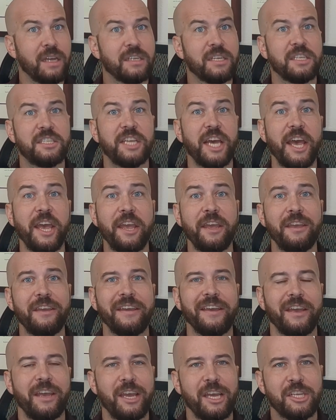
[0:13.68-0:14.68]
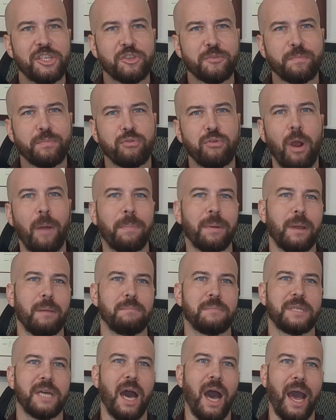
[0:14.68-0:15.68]
Today, it's
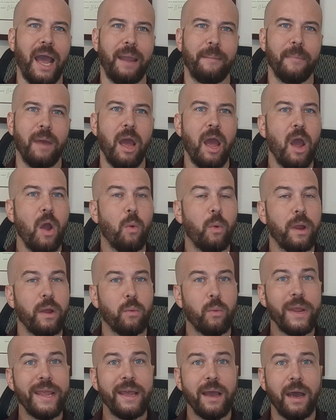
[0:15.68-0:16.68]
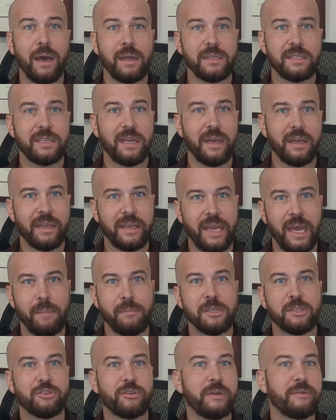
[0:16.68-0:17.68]
problem time, where we answer
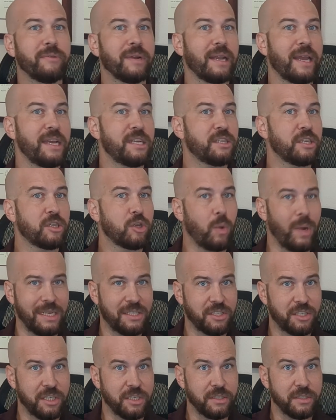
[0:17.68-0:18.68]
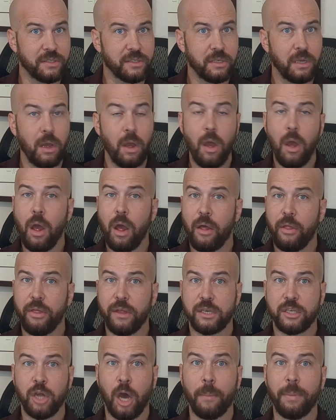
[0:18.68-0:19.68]
chemistry-related questions.
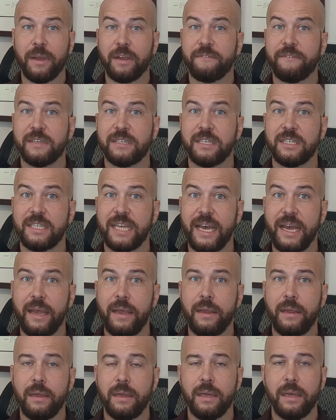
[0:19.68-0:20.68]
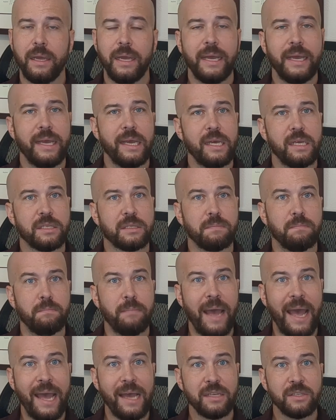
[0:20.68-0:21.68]
The topic for today is
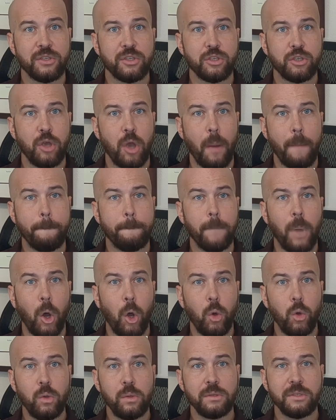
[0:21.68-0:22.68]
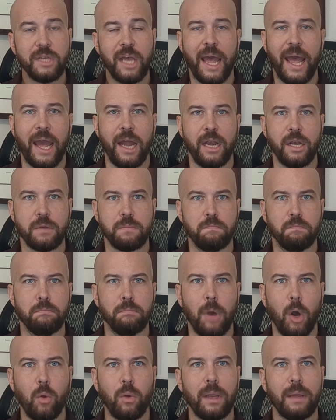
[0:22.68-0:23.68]
mass, moles, and
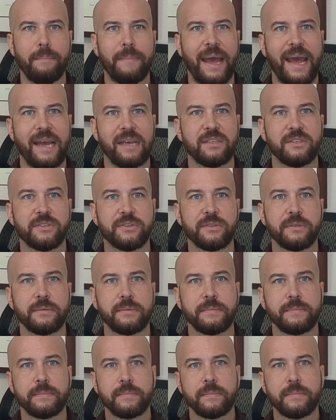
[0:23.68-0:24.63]
molar mass.